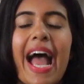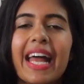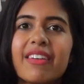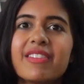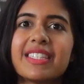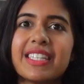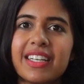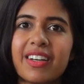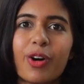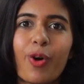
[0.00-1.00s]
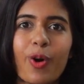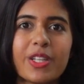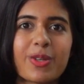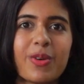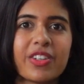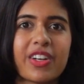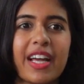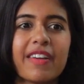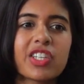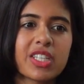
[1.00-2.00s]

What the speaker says: And I've seen her also in real life.